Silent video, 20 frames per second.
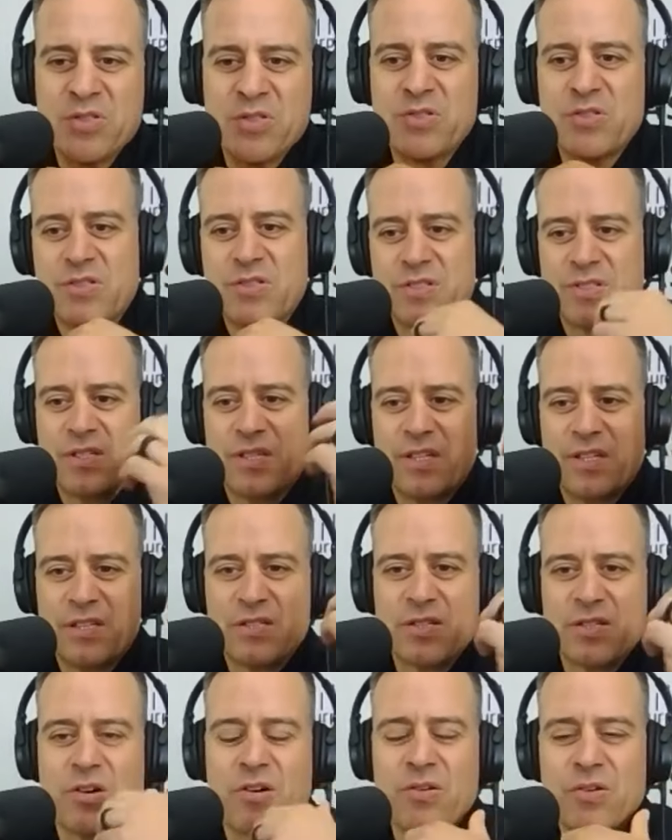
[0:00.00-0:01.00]
which is the
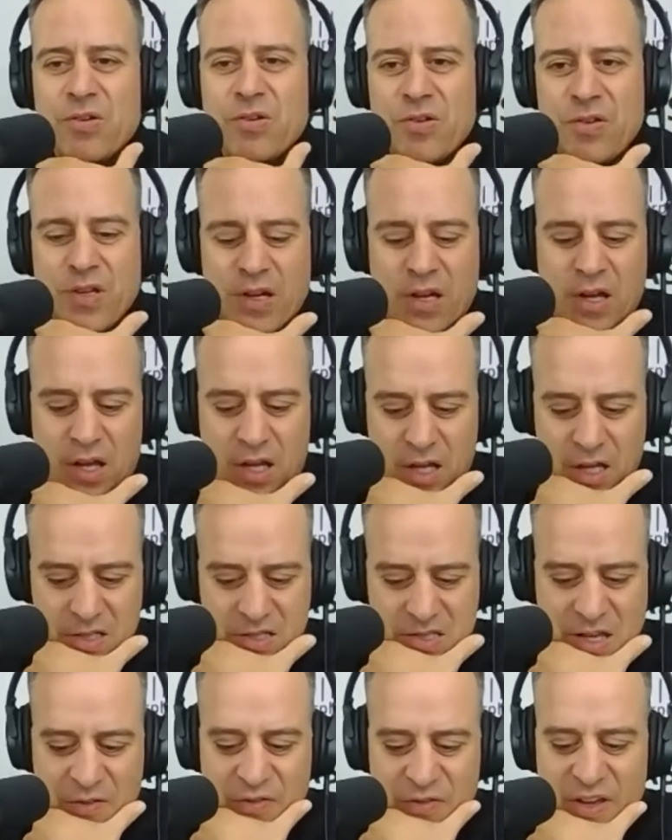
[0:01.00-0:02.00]
internal uh, right. uh,
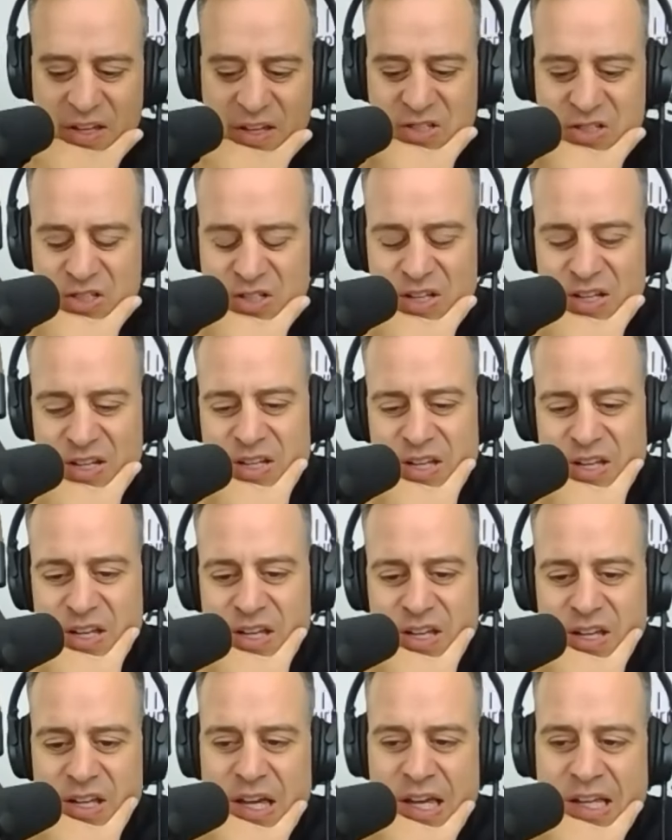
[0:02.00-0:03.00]
salvation and
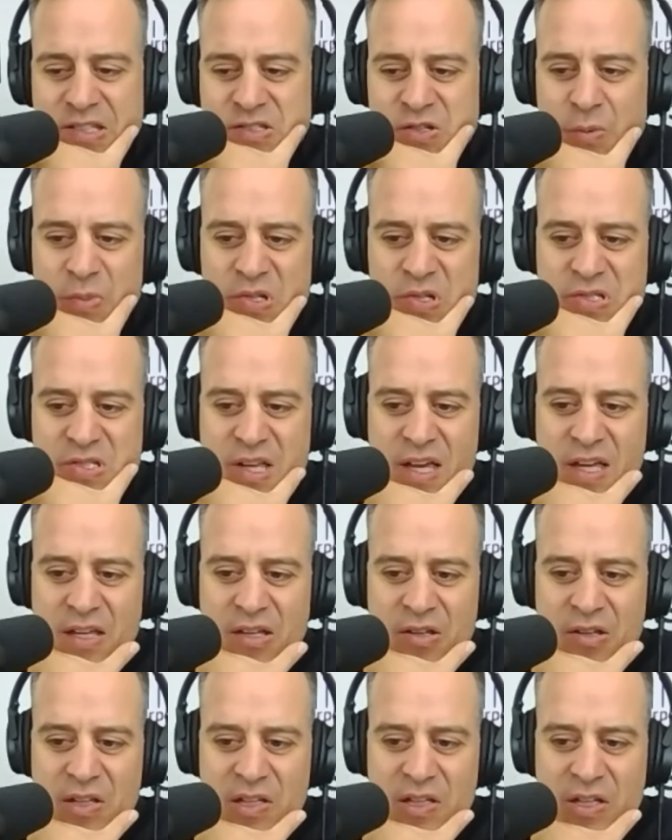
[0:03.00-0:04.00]
it's almost
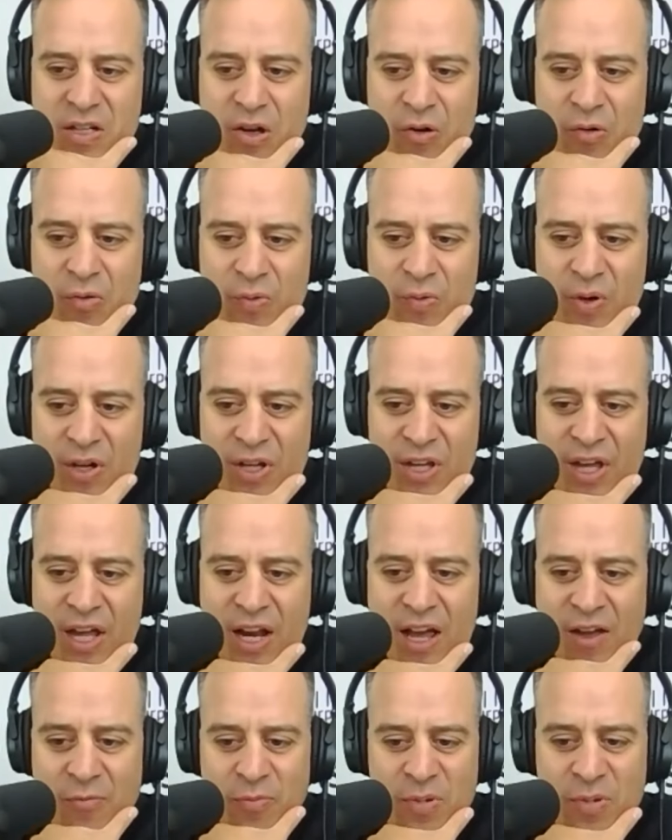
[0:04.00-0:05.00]
like you know,
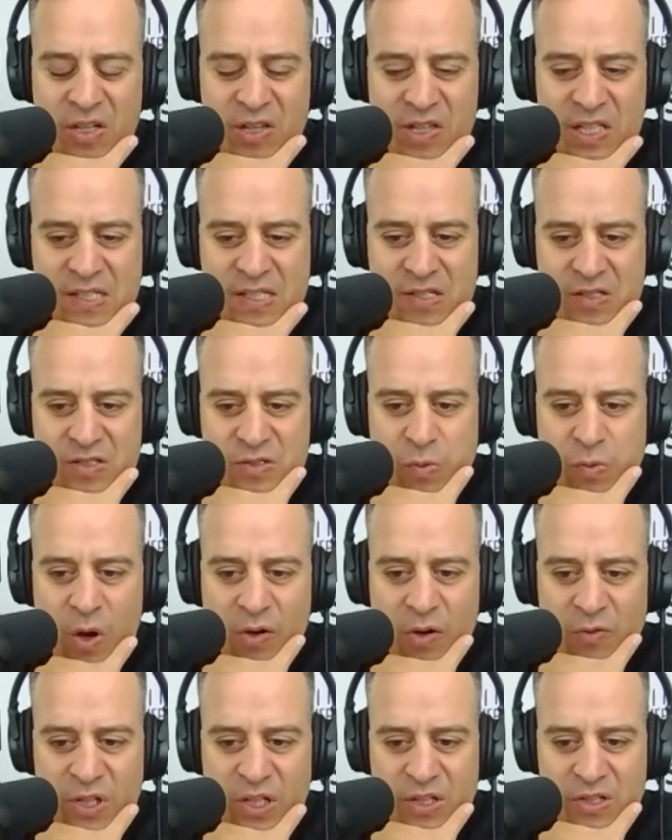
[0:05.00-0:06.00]
again, I've been in this
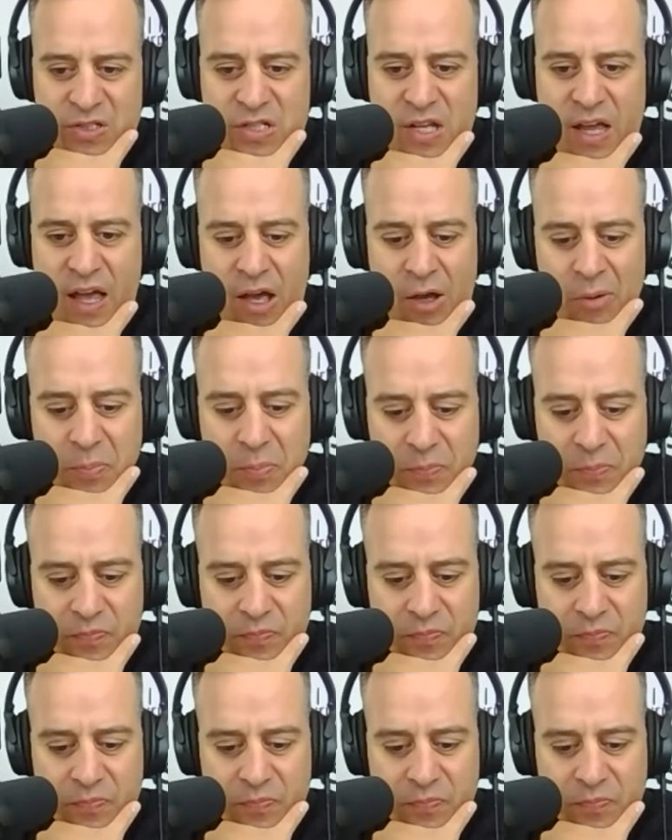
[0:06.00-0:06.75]
12 years now